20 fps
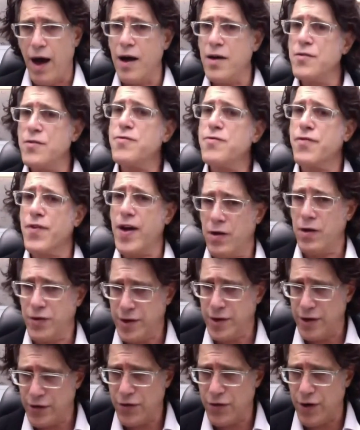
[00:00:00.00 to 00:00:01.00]

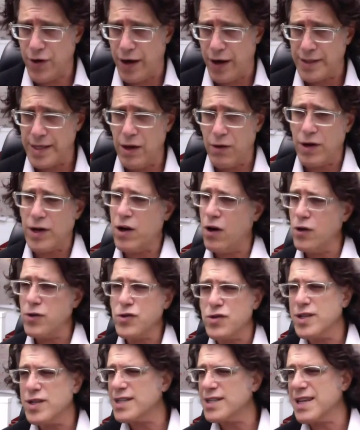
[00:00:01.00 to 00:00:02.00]
unfounded trust. Now,
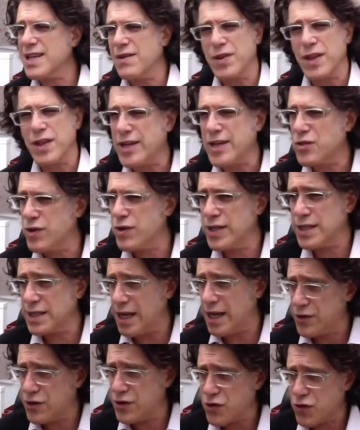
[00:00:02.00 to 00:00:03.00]
culture doesn't even like to
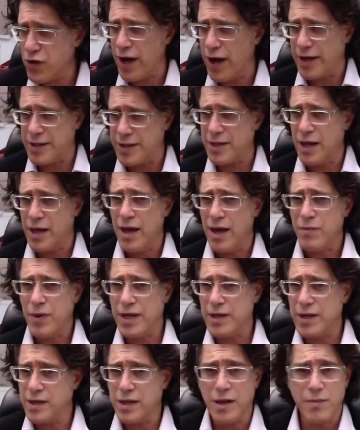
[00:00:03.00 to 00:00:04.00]
extend trust
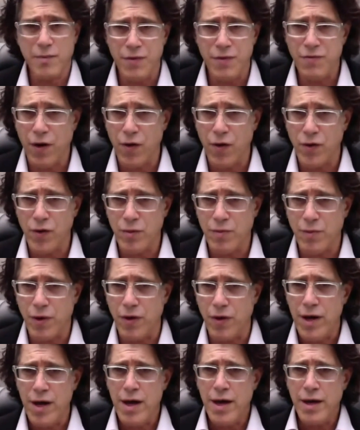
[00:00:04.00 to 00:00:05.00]
because it can be vulnerable.
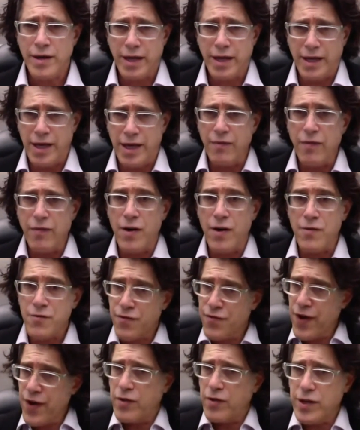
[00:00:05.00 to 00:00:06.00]
To give
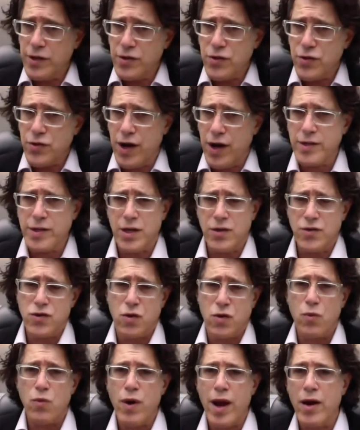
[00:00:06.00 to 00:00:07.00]
unfounded trust is
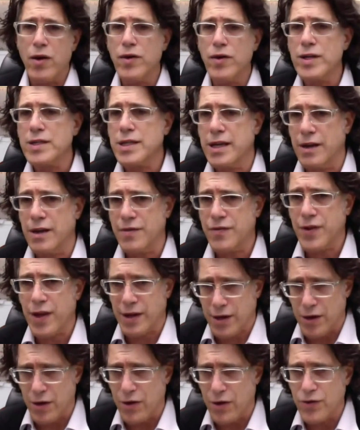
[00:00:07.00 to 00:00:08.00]
the rarest gift
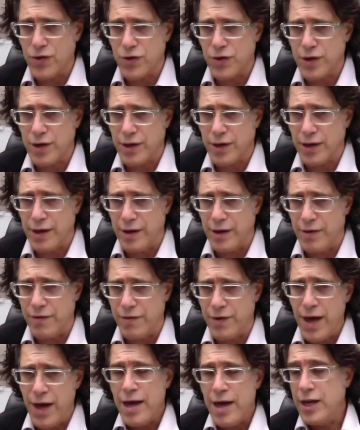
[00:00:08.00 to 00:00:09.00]
that culture can give.
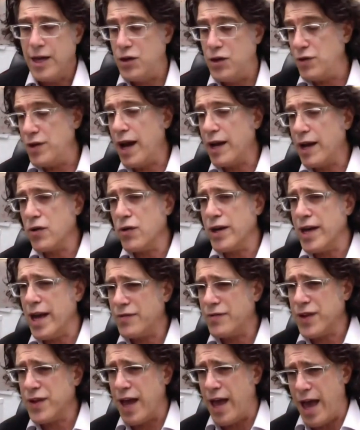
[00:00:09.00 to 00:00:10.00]
And you not only
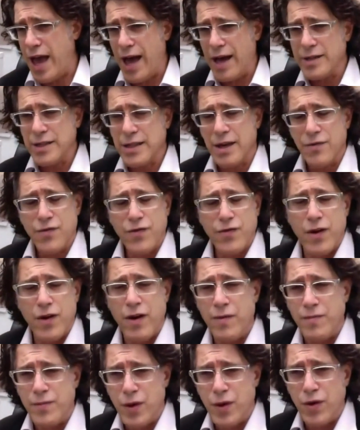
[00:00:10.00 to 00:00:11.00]
have to ask it
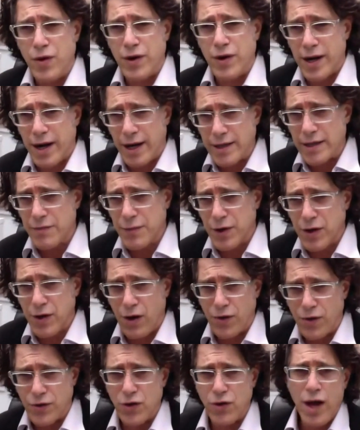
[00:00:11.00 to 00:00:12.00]
from your customer
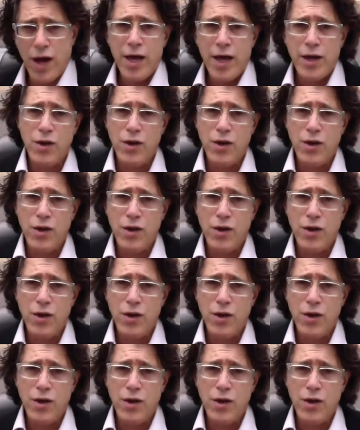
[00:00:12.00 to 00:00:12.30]
culture,